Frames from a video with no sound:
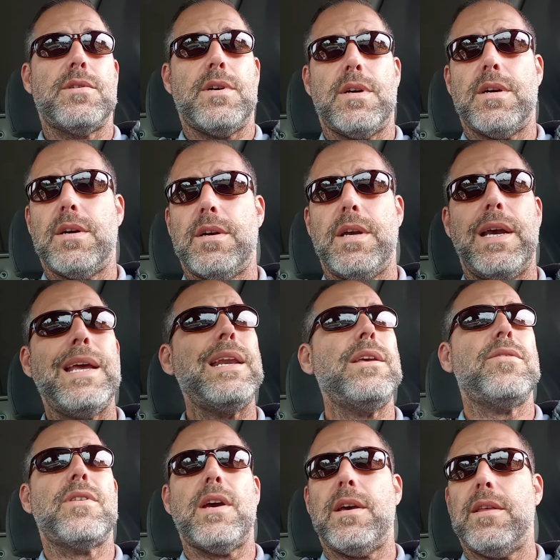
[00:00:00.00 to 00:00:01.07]
uh,
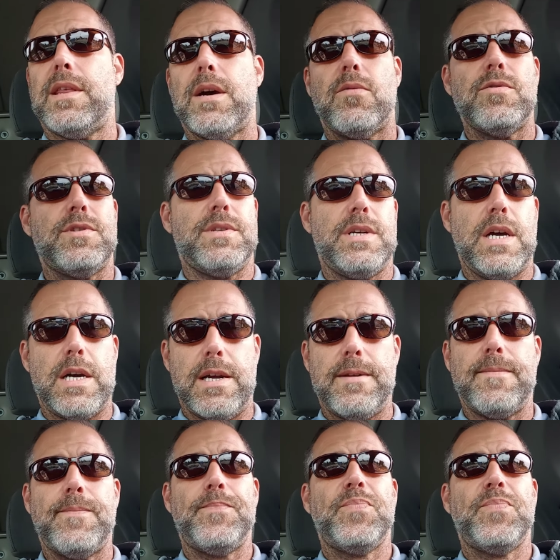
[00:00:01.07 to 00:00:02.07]
anything that was done.